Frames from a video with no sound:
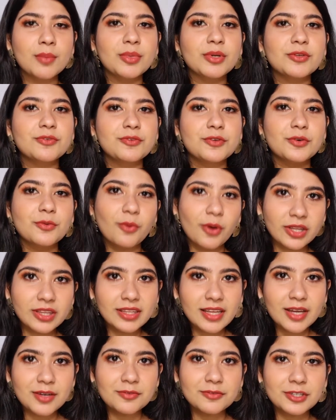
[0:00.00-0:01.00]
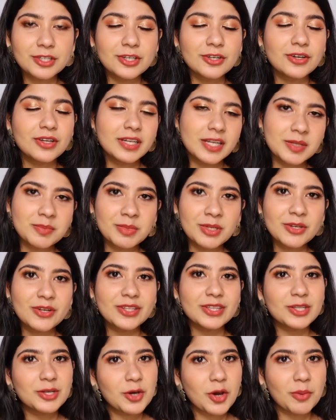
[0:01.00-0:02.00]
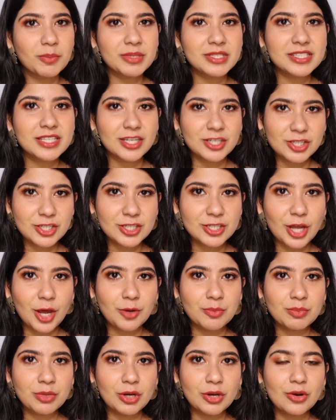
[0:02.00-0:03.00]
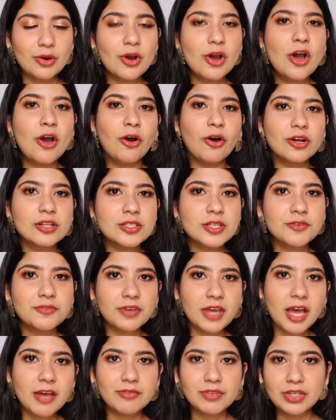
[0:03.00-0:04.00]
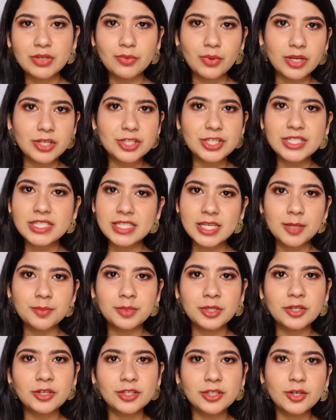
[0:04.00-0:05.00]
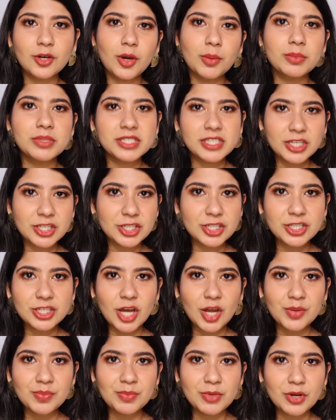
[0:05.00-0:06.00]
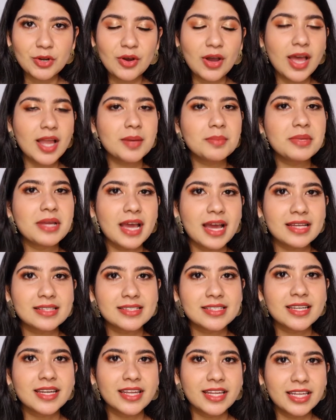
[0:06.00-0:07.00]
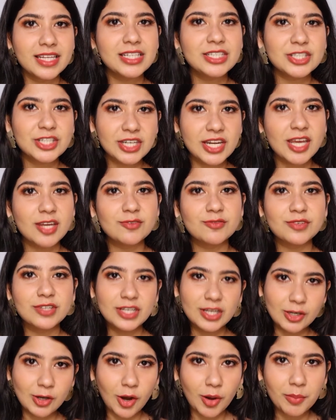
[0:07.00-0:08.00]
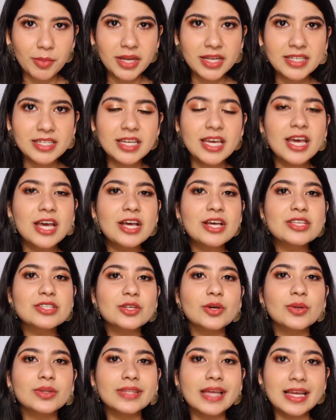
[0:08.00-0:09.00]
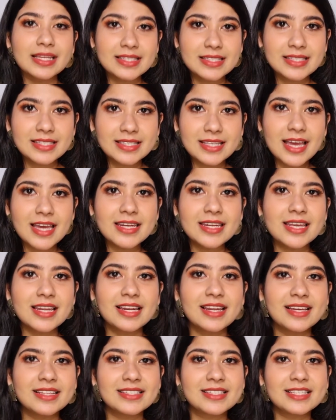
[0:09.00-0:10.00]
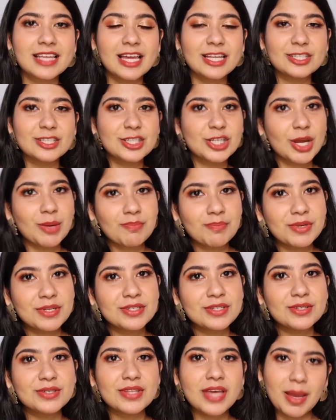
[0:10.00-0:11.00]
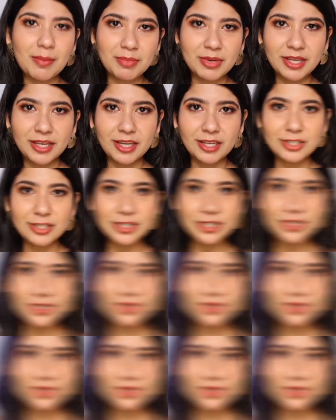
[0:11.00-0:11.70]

but if you want that video, let me know in the comment section down below. Also, if you have any questions, let me know in the comment section down below. I'll be answering each and every comment. So that said, let's jump into the application. So